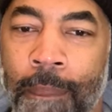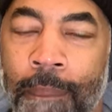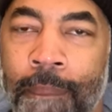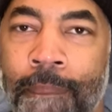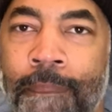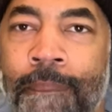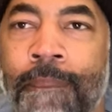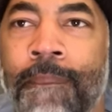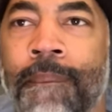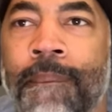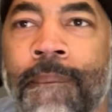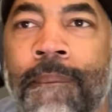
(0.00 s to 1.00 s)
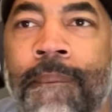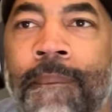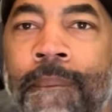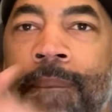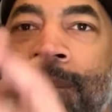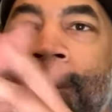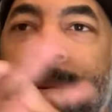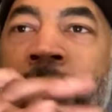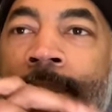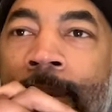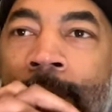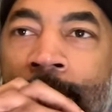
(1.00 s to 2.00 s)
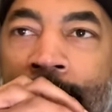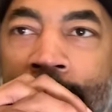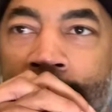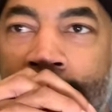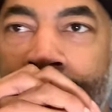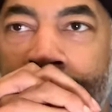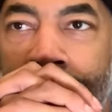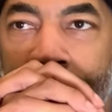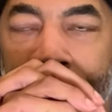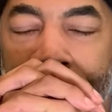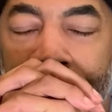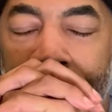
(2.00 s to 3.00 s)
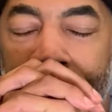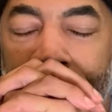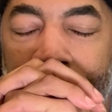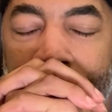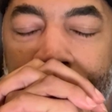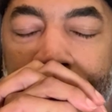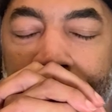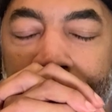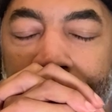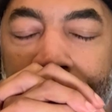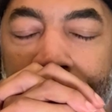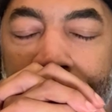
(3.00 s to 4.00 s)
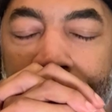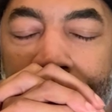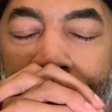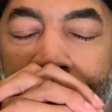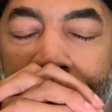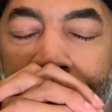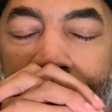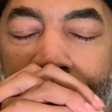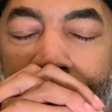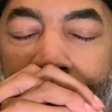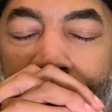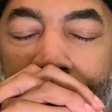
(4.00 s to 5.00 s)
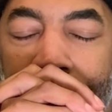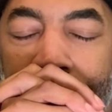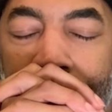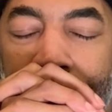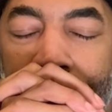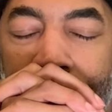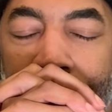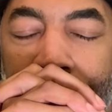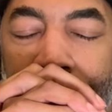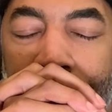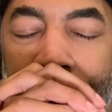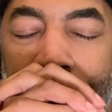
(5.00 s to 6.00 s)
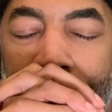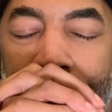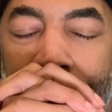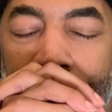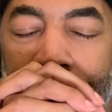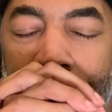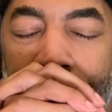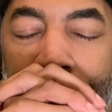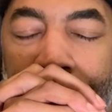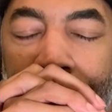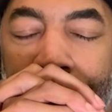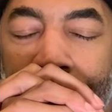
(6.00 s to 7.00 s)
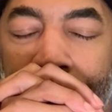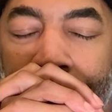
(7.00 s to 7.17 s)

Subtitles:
No words are spoken by the person on screen.